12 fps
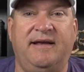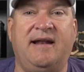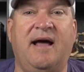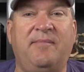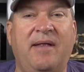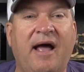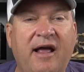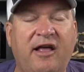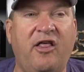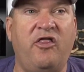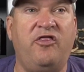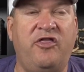And I'm
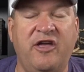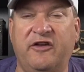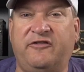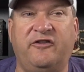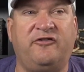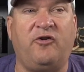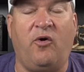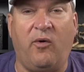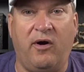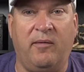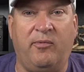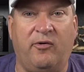like, this is
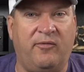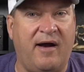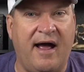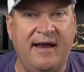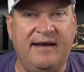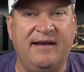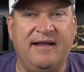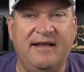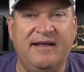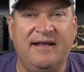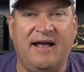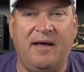horrible, right?
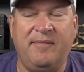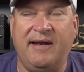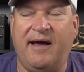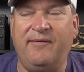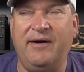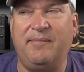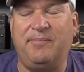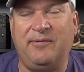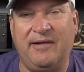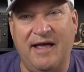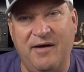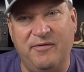I mean, I want to
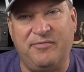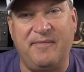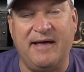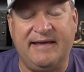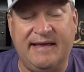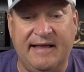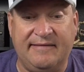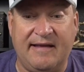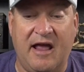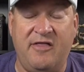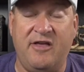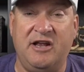play with my kids
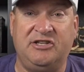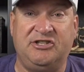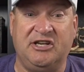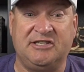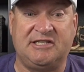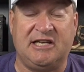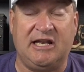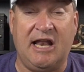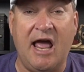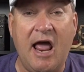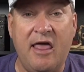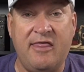and they just
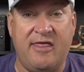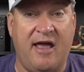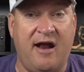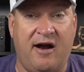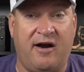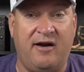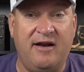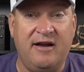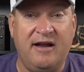lay there.